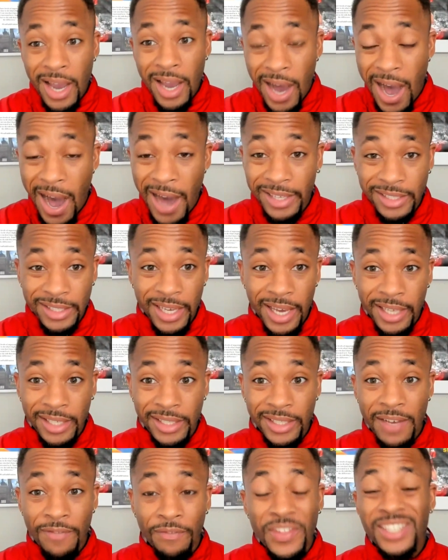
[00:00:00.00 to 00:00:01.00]

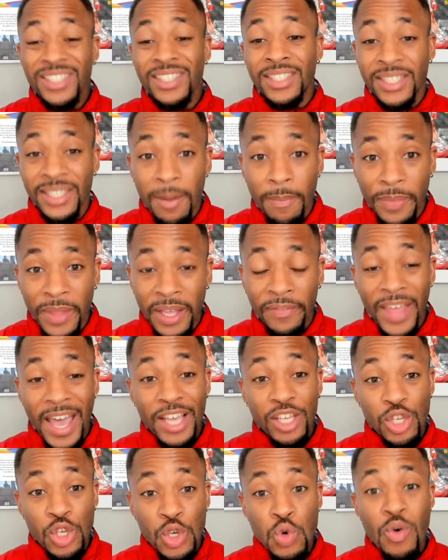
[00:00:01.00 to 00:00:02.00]
content. If this is
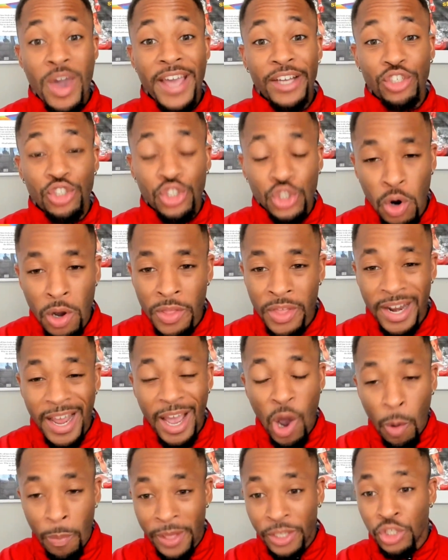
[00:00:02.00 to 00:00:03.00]
something that you enjoy,
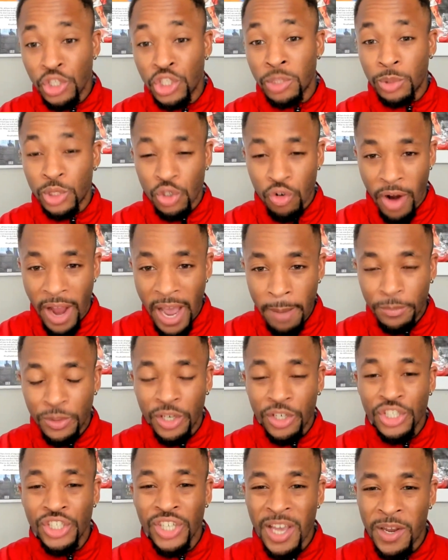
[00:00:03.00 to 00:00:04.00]
then I hope that you
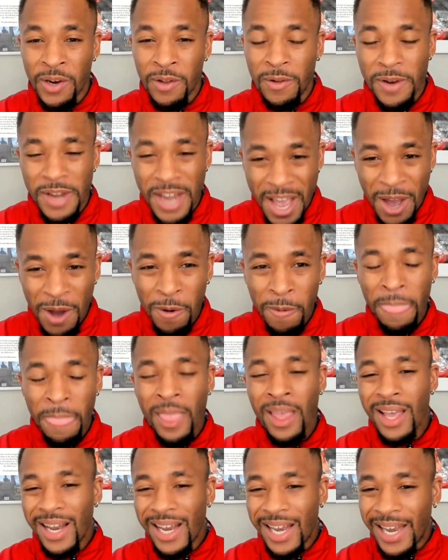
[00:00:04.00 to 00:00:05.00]
subscribe to the channel.
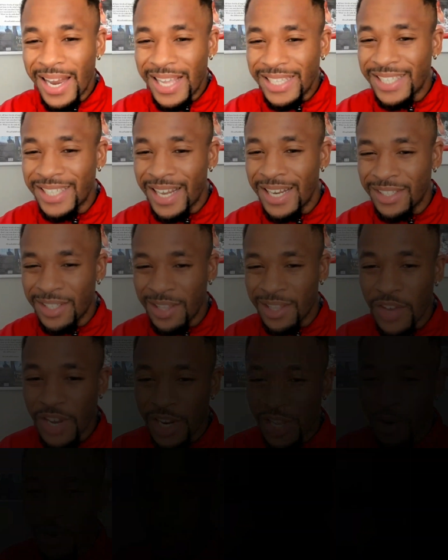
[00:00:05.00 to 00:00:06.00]
Now, let's get into
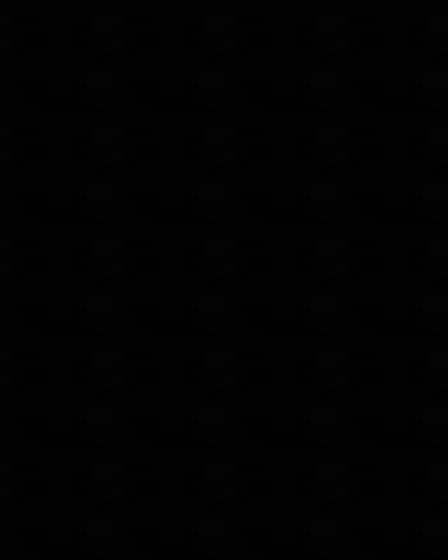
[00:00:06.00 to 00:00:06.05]
the video.